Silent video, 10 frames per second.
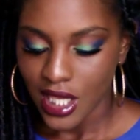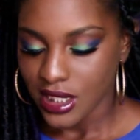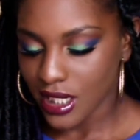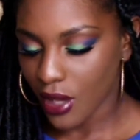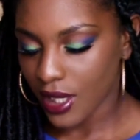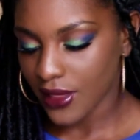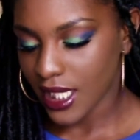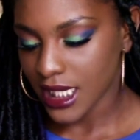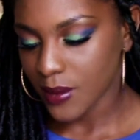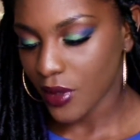So in
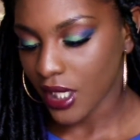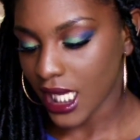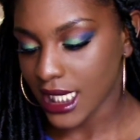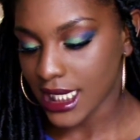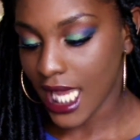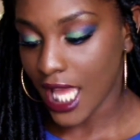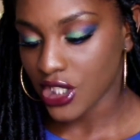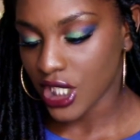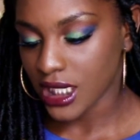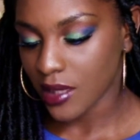this book, it's not
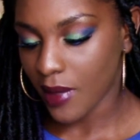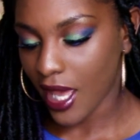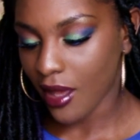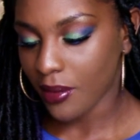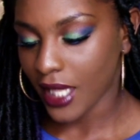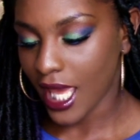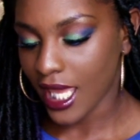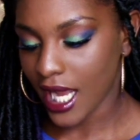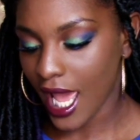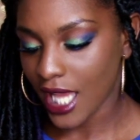just about
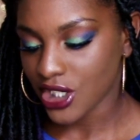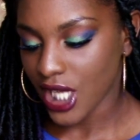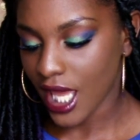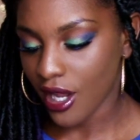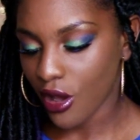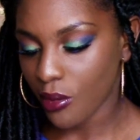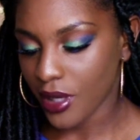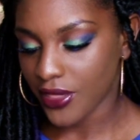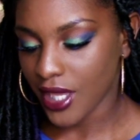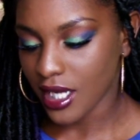applying eyeshadow,
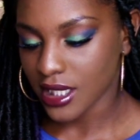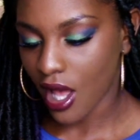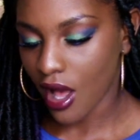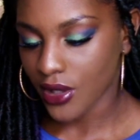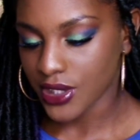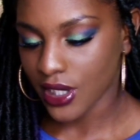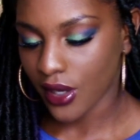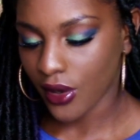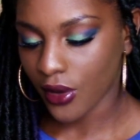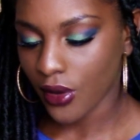but there's
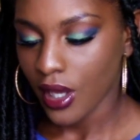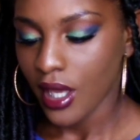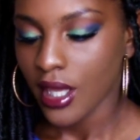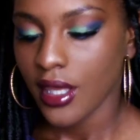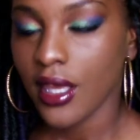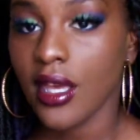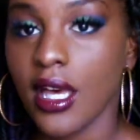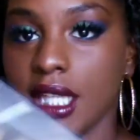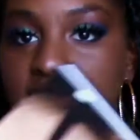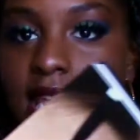also
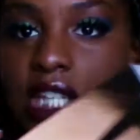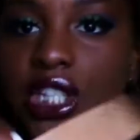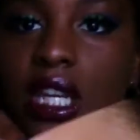a section